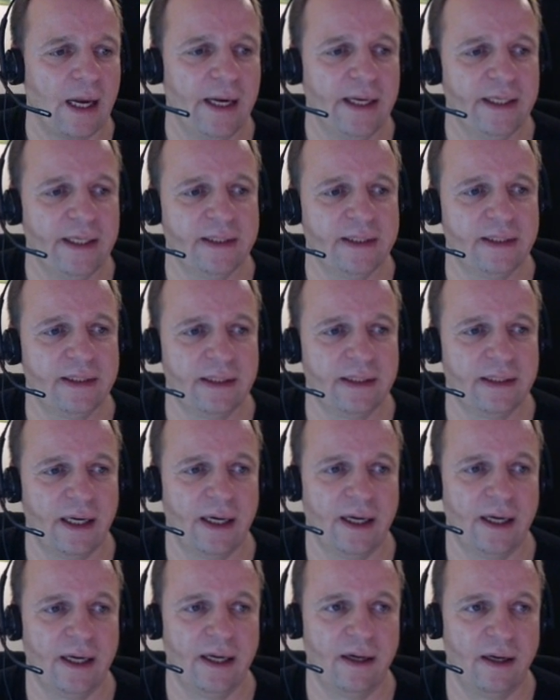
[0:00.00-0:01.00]
in
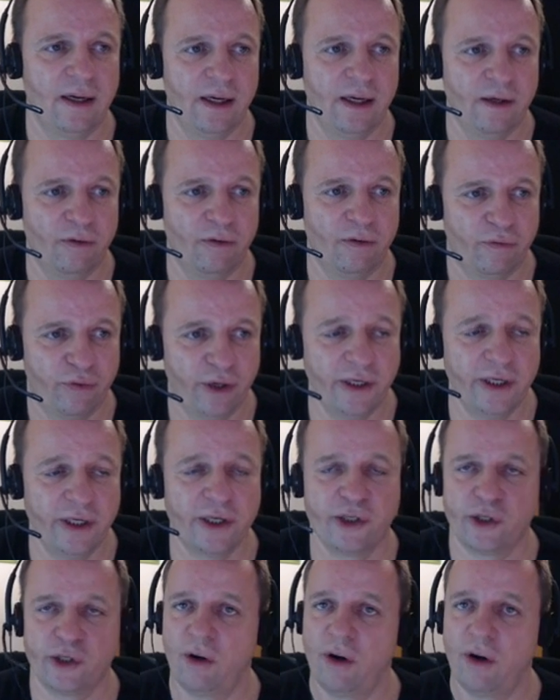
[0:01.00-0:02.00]
in
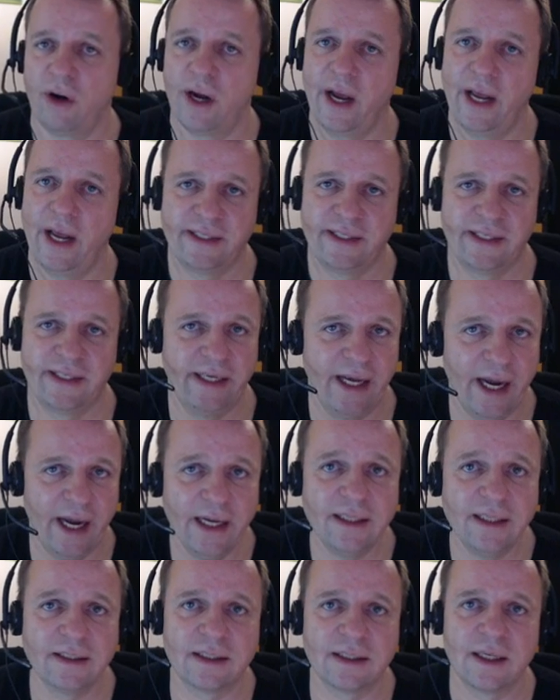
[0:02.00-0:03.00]
finished or at the
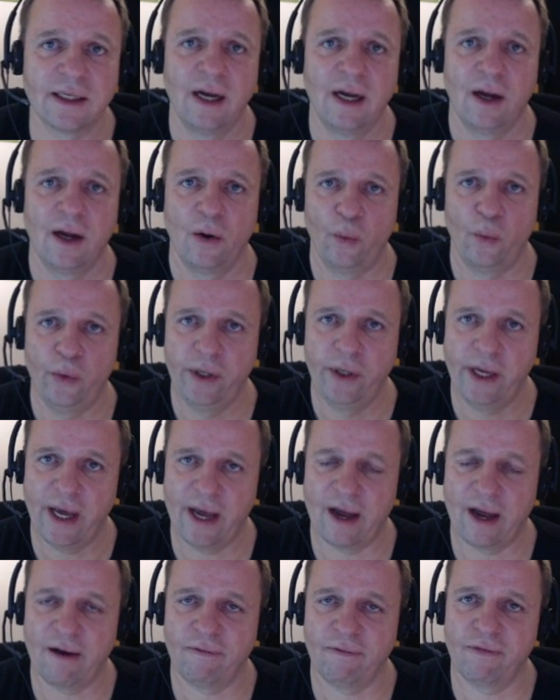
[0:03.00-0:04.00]
end, we
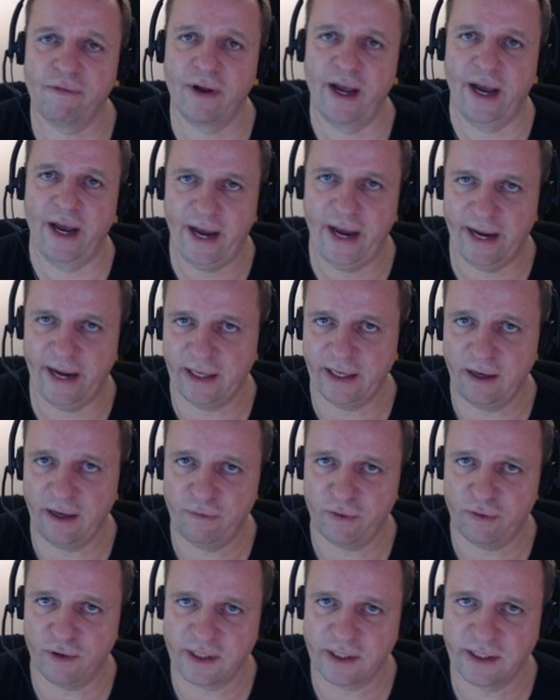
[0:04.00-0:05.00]
have a header
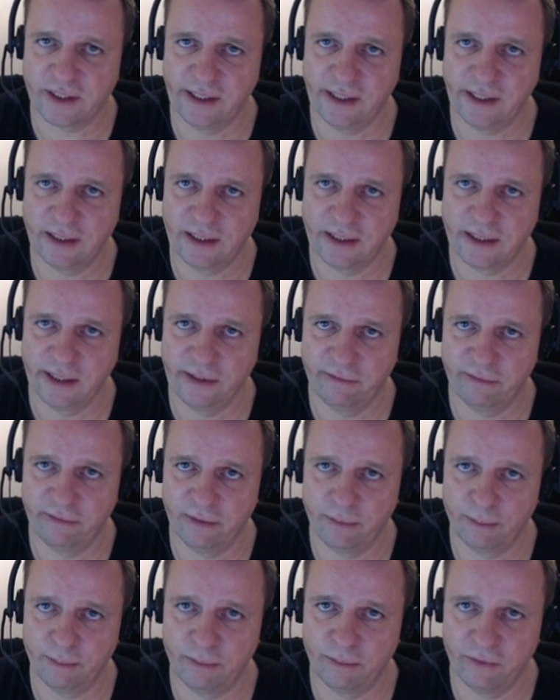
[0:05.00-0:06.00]
for the C N C
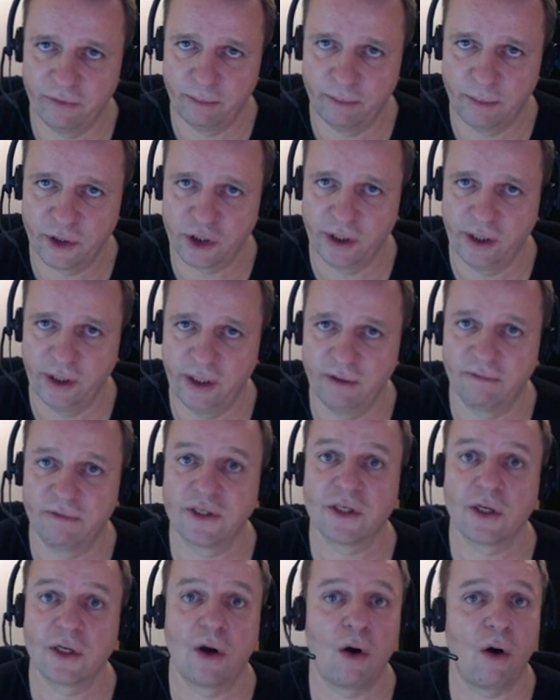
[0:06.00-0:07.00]
machine
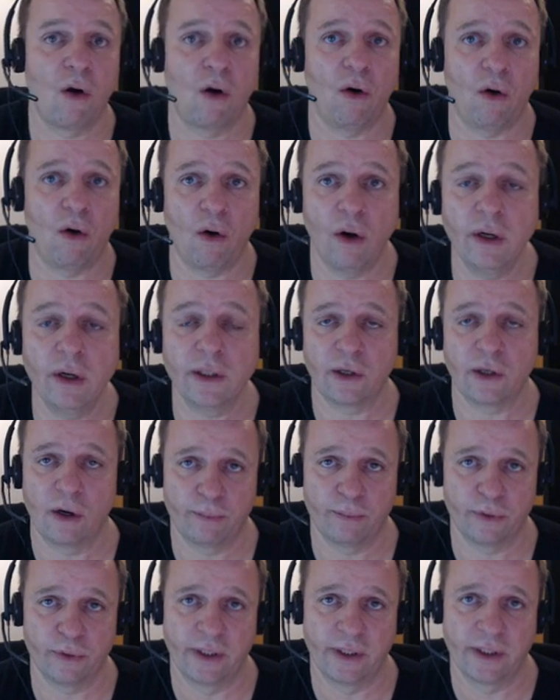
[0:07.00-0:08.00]
with all
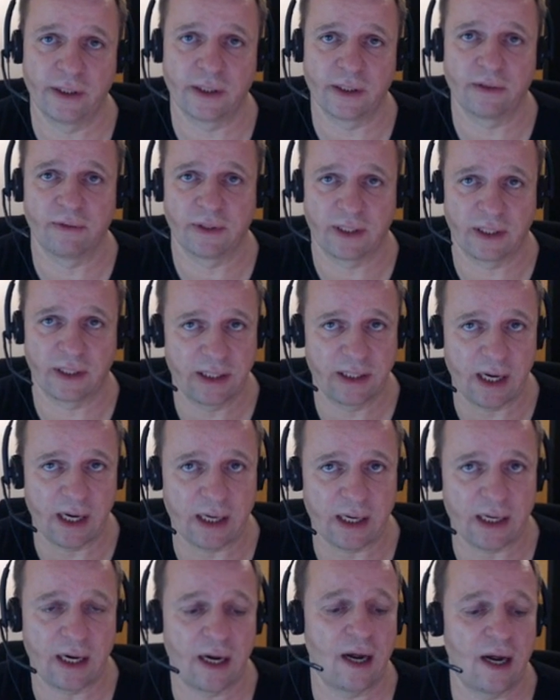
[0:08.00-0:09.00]
components, with a
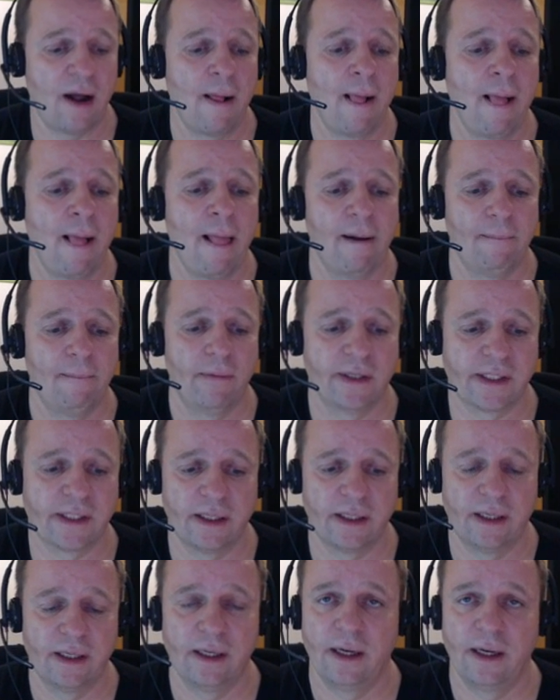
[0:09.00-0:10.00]
sucker, with
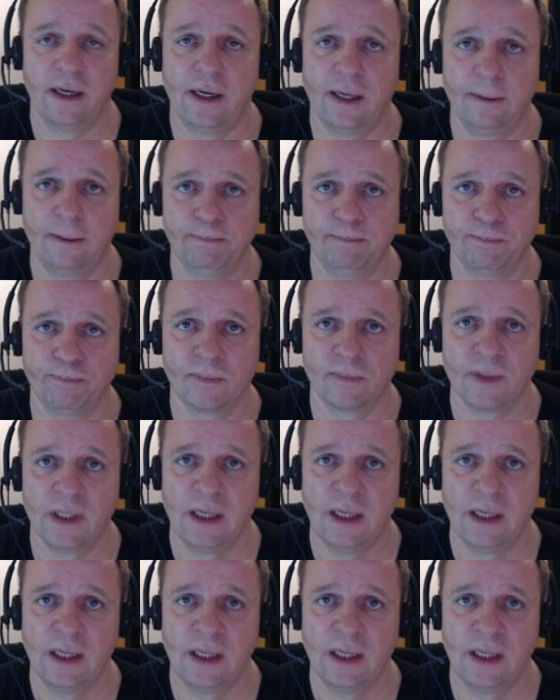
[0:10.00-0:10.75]
a um,